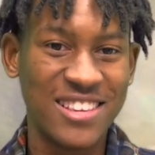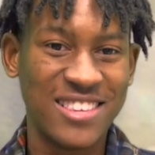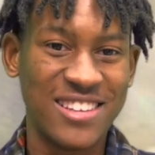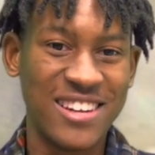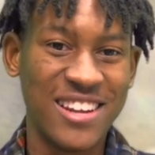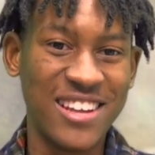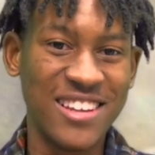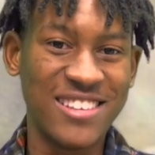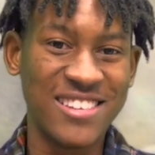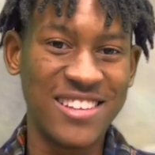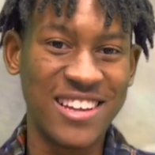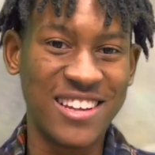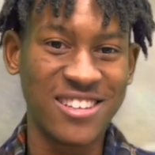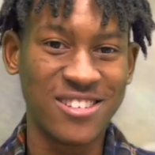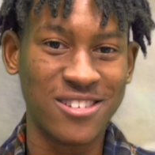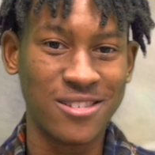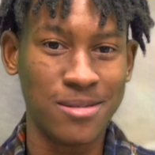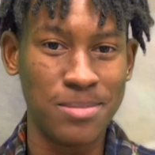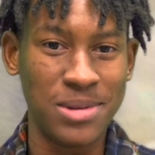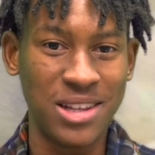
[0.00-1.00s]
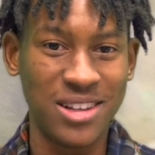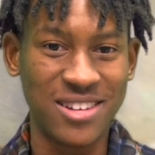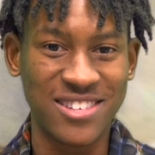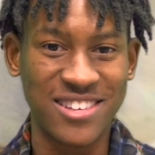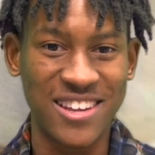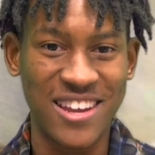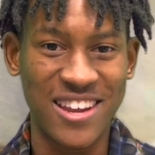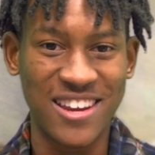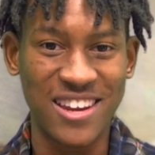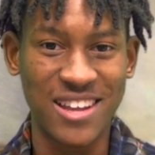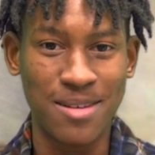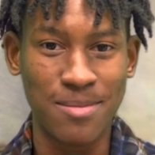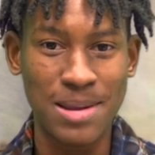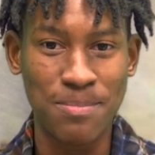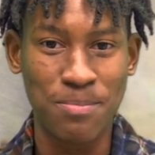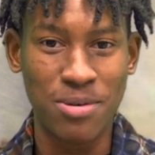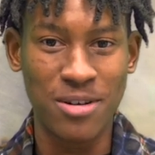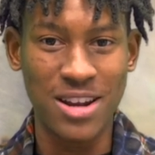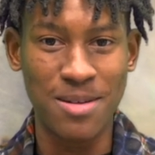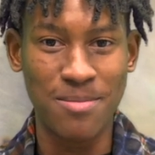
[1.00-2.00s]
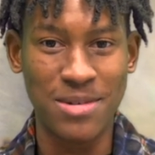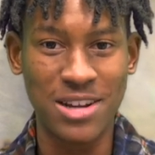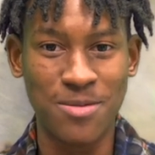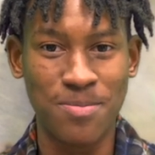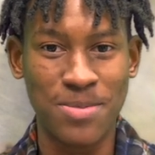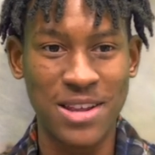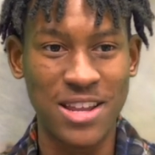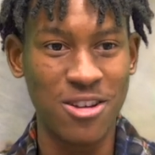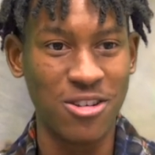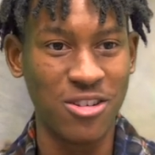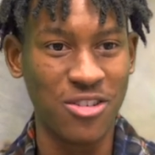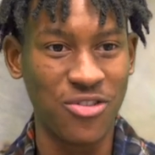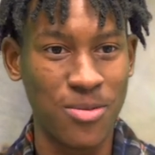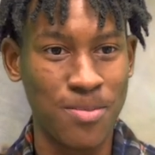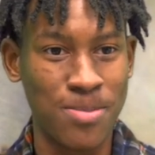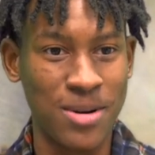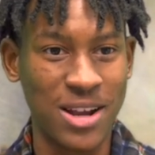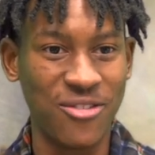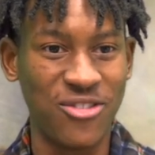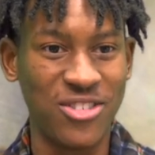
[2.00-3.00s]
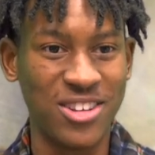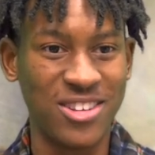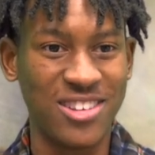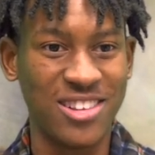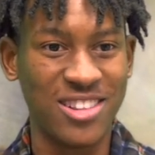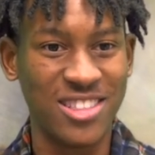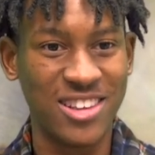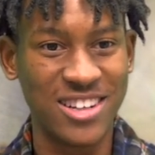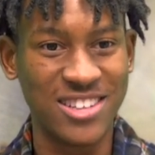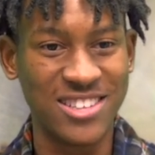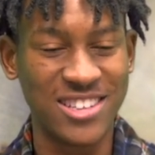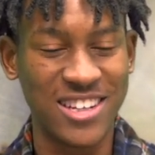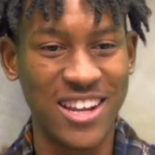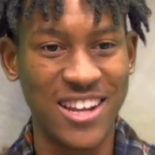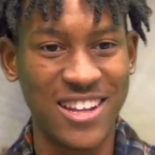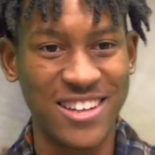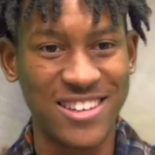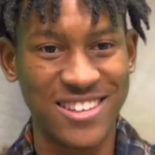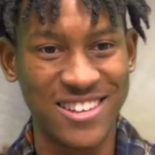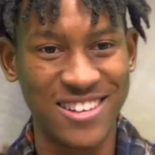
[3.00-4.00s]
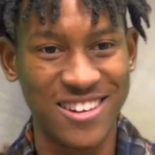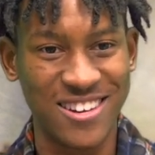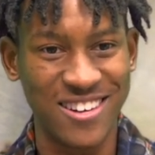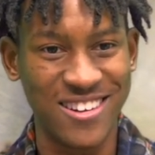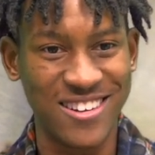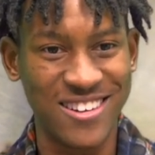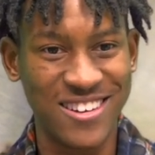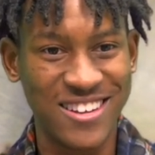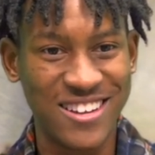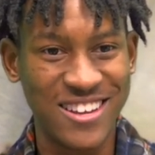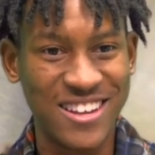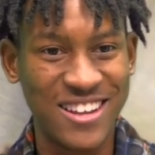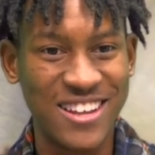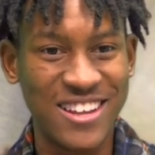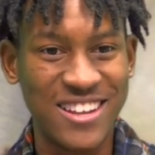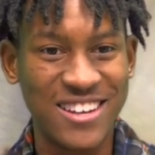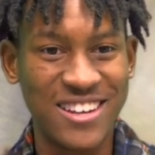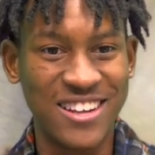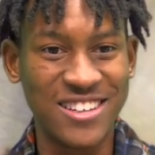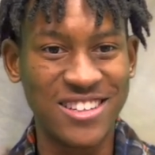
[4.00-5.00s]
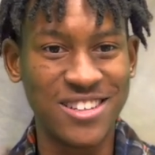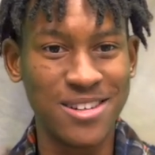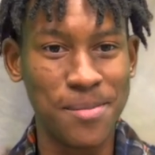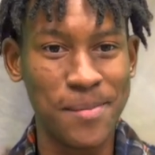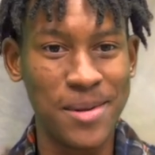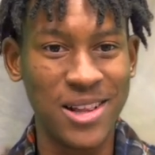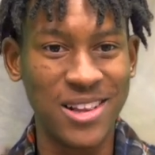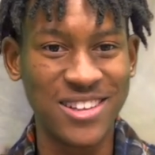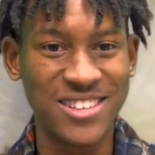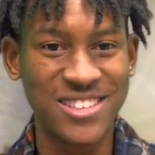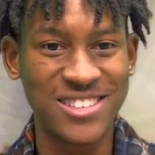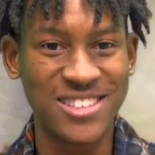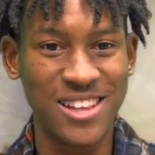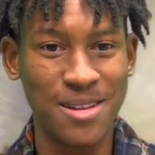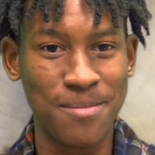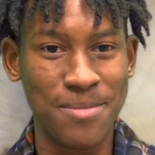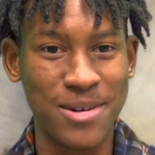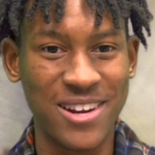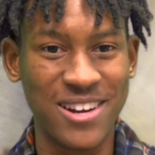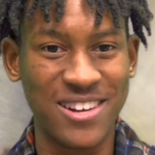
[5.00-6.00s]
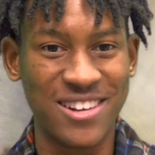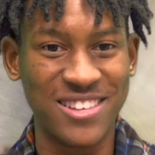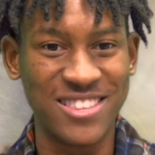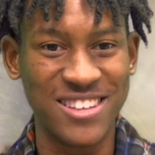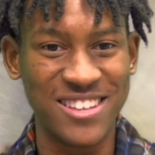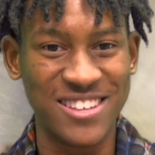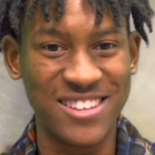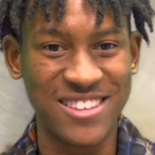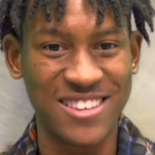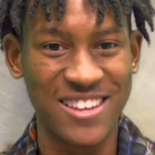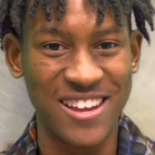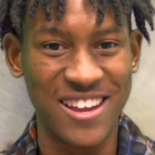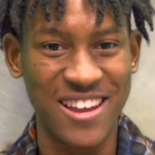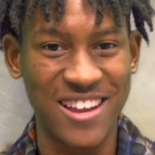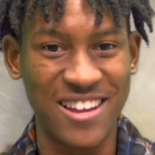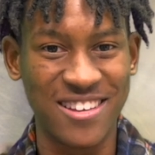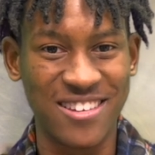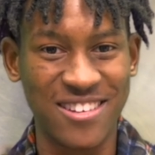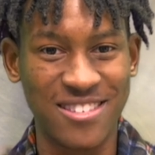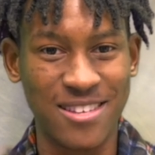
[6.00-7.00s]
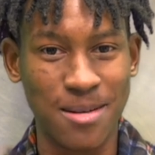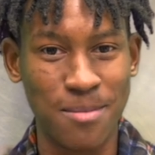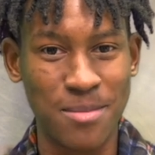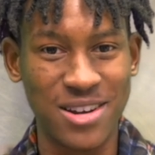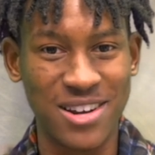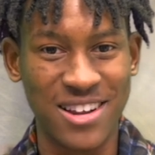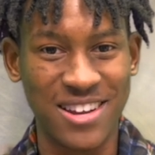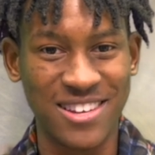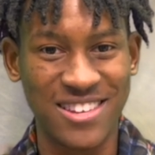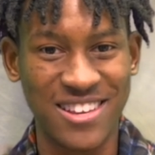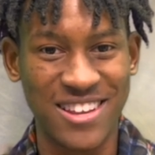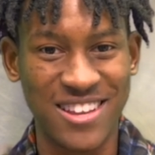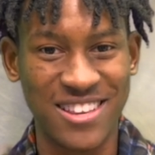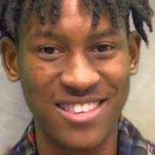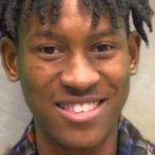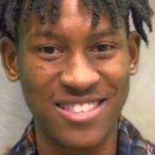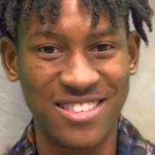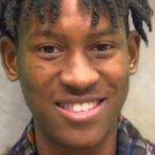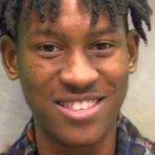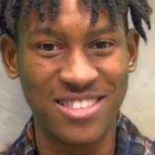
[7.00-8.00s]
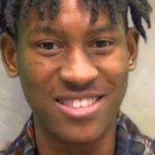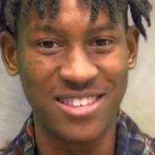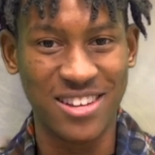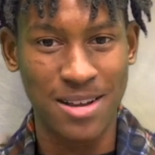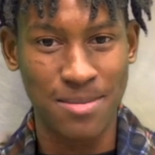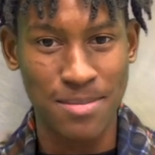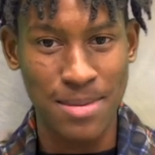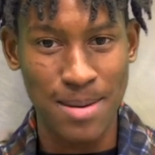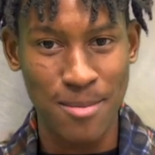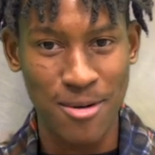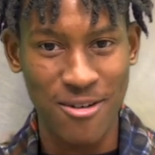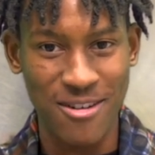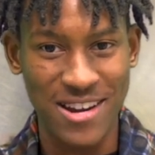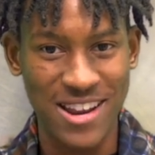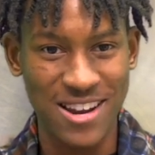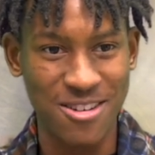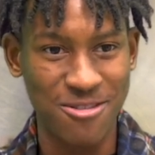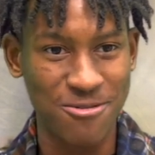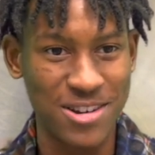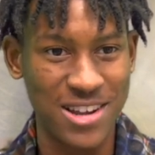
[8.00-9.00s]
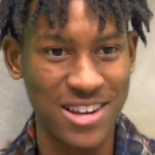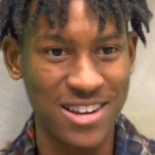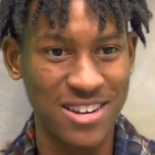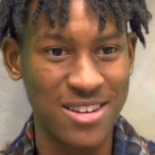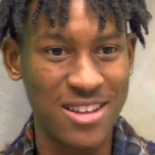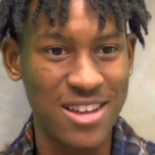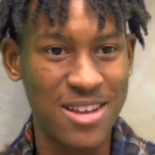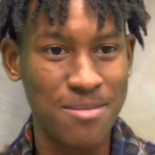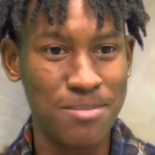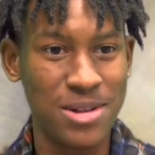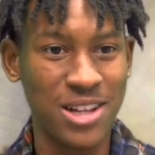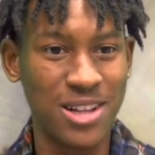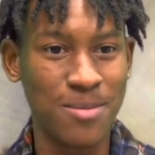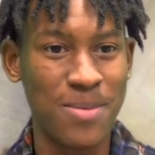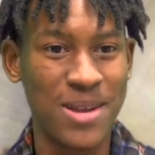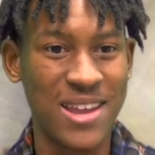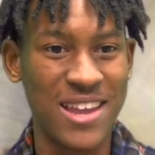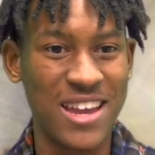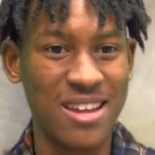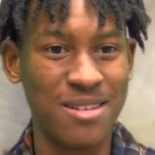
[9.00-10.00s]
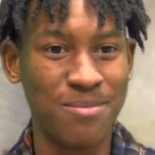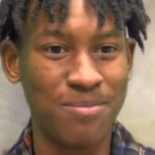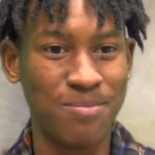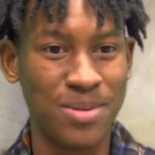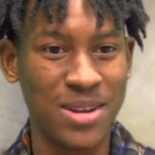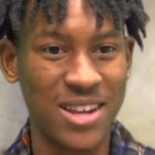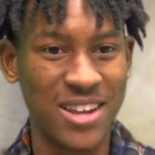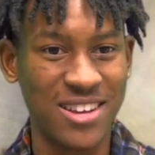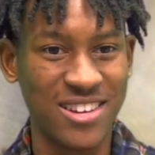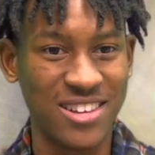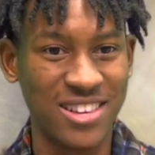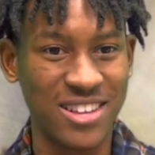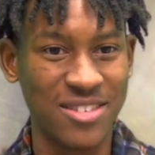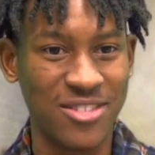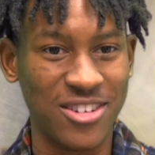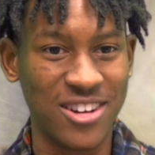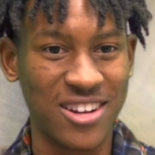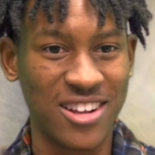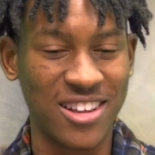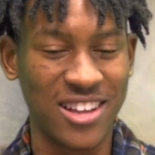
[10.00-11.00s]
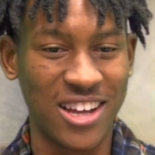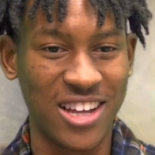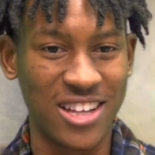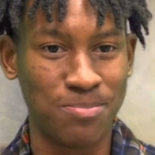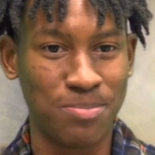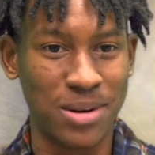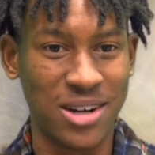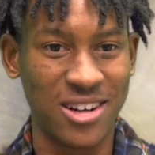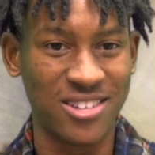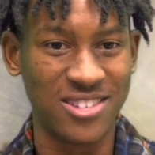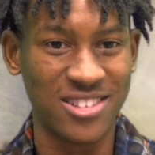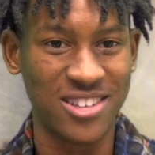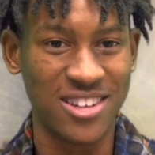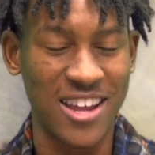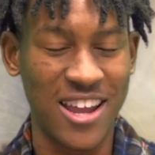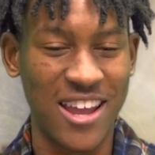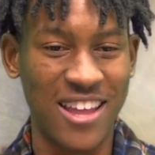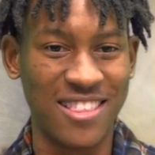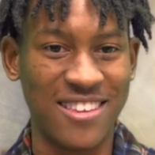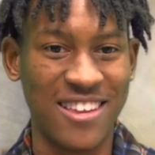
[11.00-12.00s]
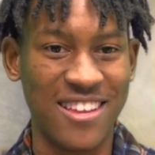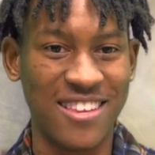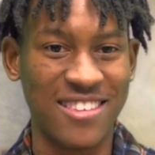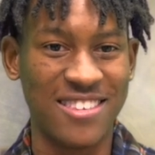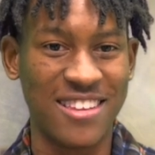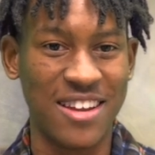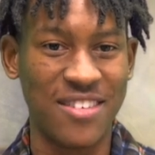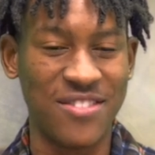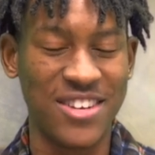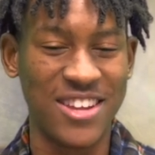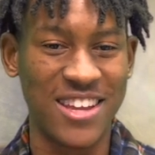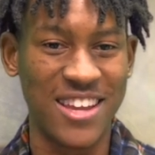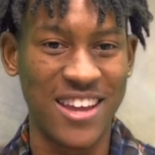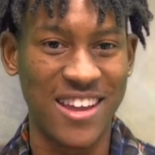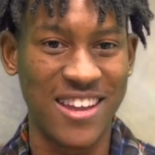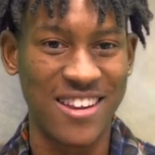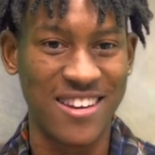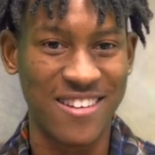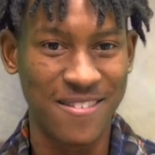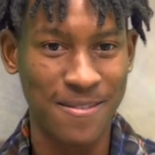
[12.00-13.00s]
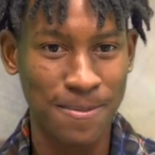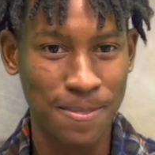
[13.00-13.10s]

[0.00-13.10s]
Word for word: Today's National Milk Day, and it can be pretty much be used for breakfast, lunch, and dinner. National Milk is celebrated on this day, December 19th, to commemorate when milk began being delivered in glass bottles in 1878.